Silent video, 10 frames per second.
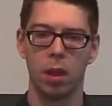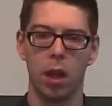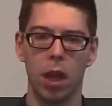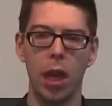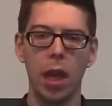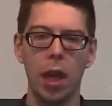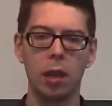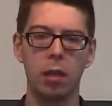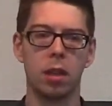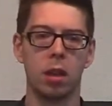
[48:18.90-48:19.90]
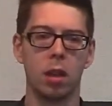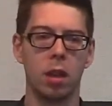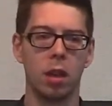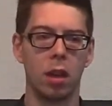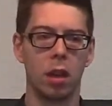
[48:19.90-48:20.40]
And
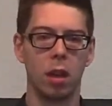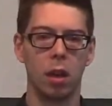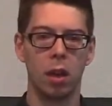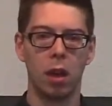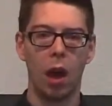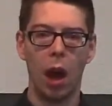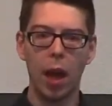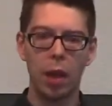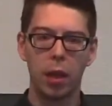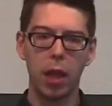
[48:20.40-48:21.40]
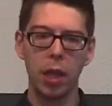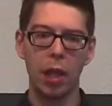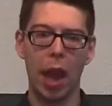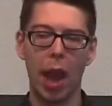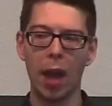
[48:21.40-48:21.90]
I
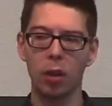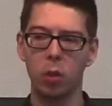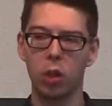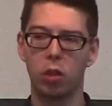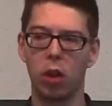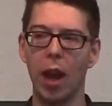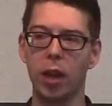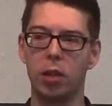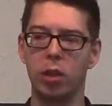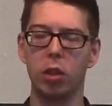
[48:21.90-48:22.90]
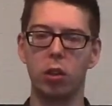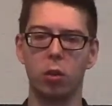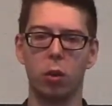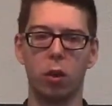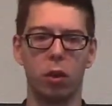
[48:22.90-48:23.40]
think as we try
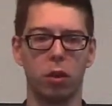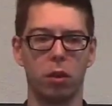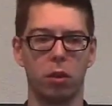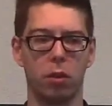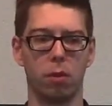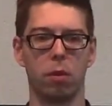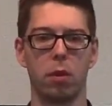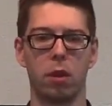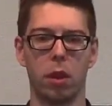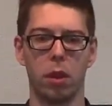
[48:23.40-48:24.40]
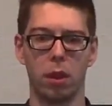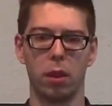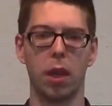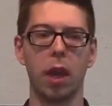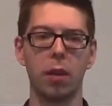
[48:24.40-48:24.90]
to
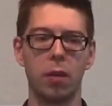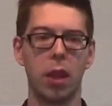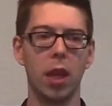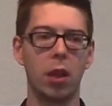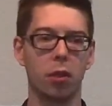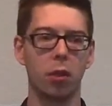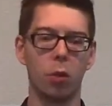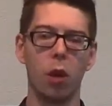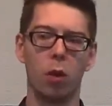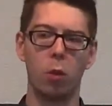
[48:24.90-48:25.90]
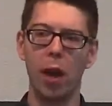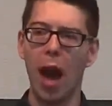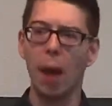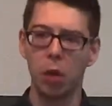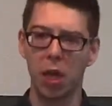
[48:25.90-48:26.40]
kind of think through what
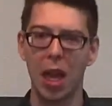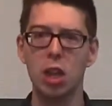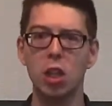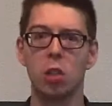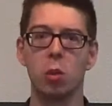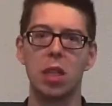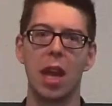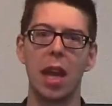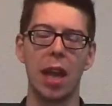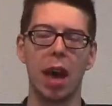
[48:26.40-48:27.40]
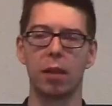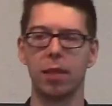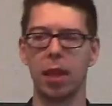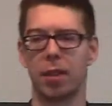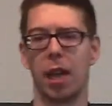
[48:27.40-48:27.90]
application do we take out of
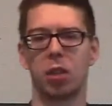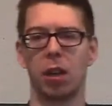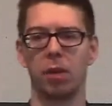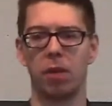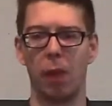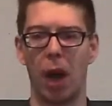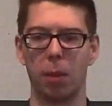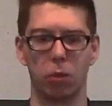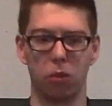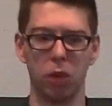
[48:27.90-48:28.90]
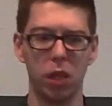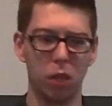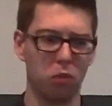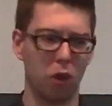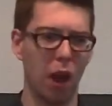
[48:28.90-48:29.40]
this section of the Bible, really
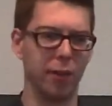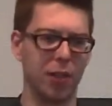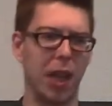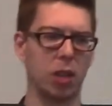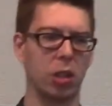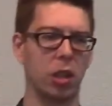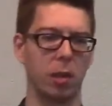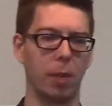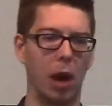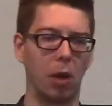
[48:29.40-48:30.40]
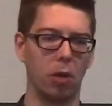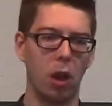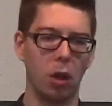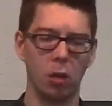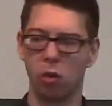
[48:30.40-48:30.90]
rough section about
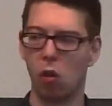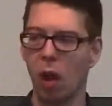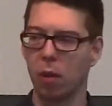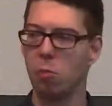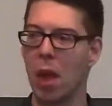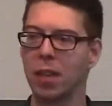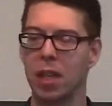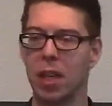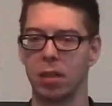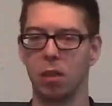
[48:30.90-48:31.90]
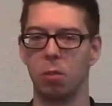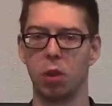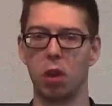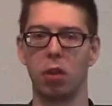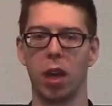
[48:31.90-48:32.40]
a lot of messiness and
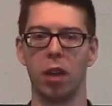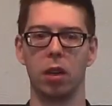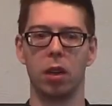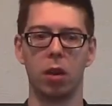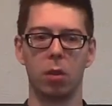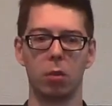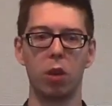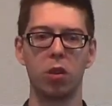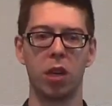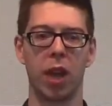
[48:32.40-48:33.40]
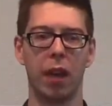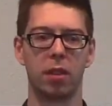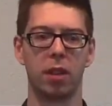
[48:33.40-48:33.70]
brokenness.